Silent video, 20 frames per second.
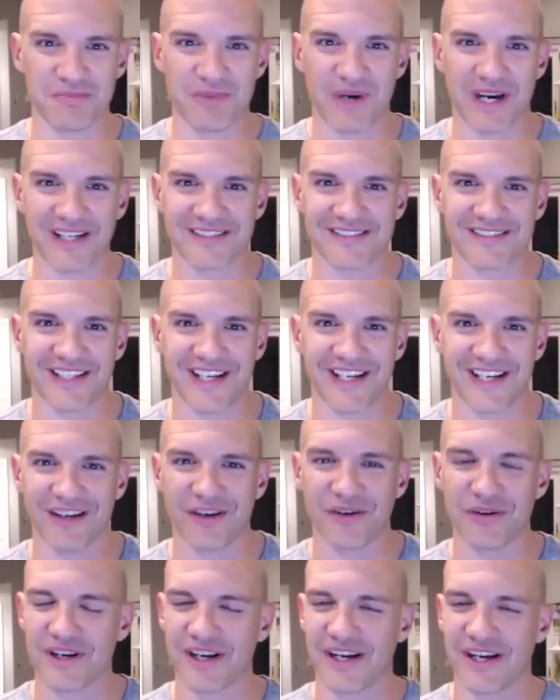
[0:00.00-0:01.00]
by saying,
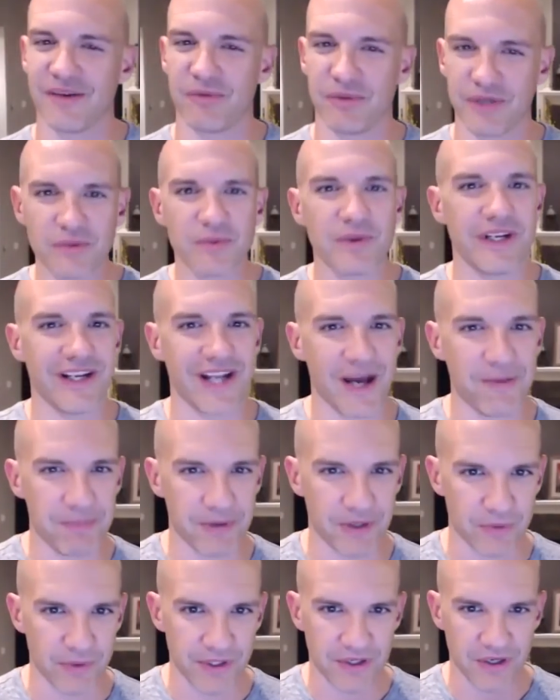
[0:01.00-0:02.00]
okay, we in Epic
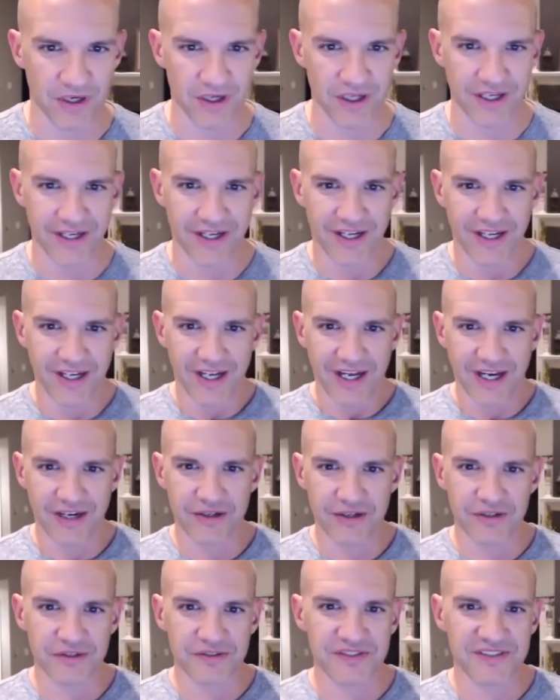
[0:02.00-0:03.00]
we call it how do
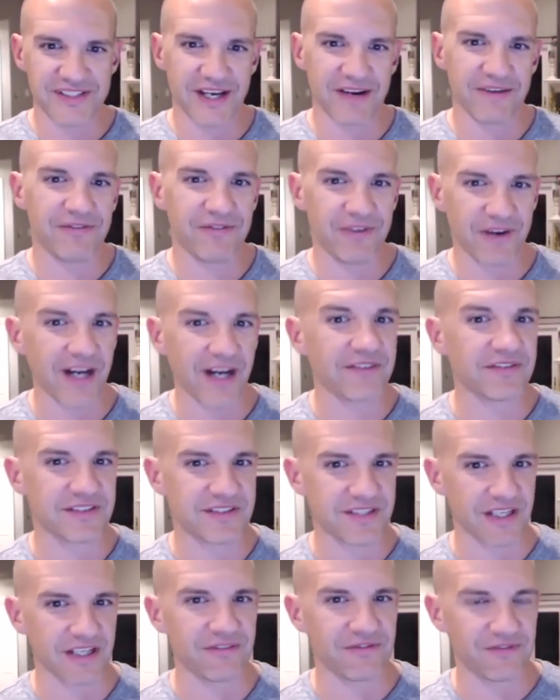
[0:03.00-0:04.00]
you step five to
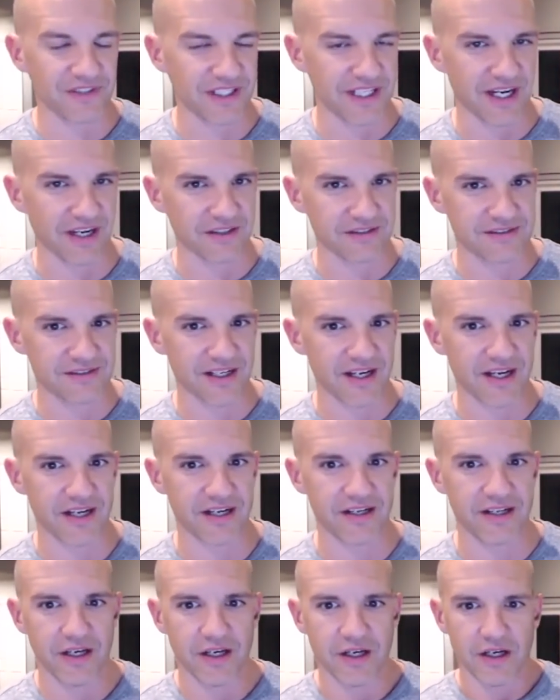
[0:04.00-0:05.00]
ten feet outside
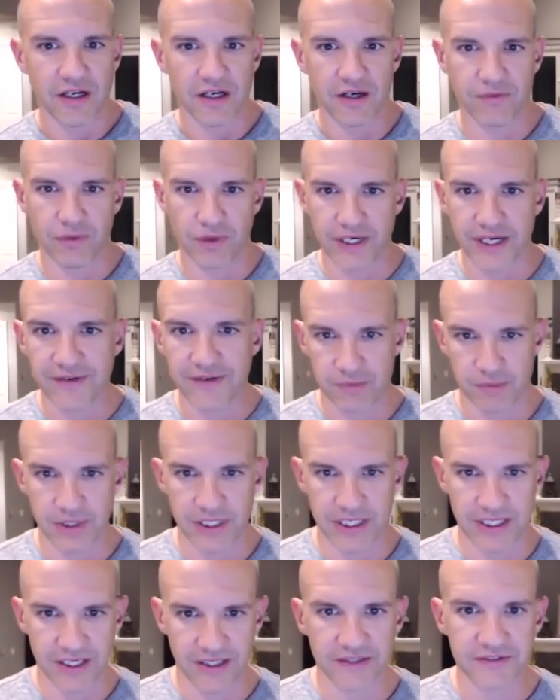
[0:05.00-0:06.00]
of what
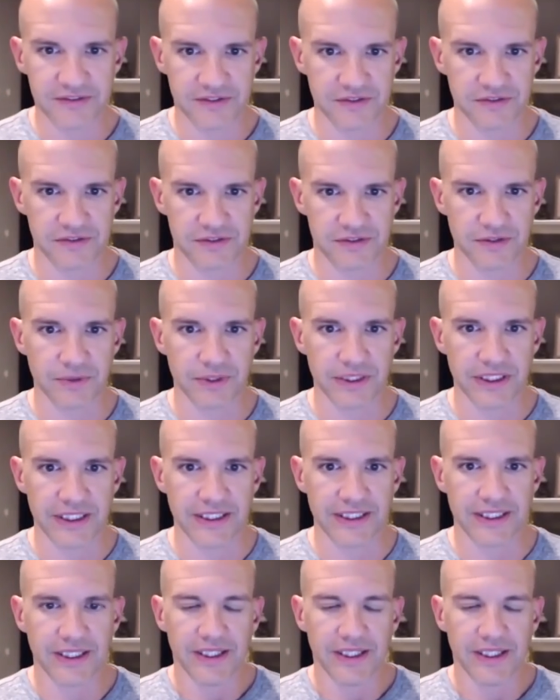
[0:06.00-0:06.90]
everybody else is doing,